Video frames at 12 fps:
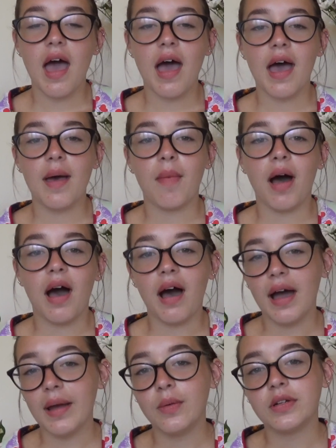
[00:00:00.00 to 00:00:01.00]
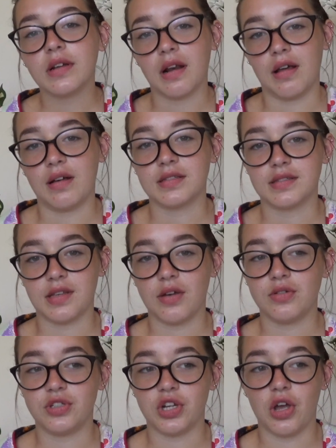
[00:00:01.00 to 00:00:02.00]
I would class
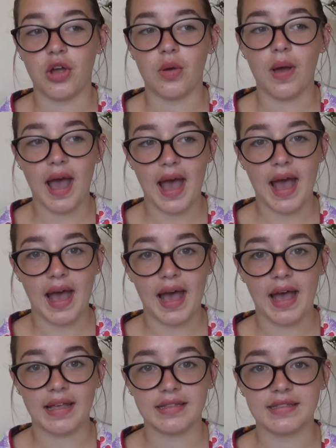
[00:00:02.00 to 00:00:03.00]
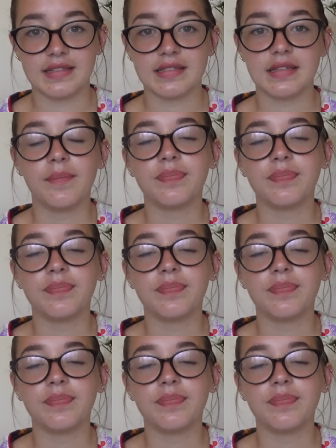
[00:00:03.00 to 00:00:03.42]
Sojo as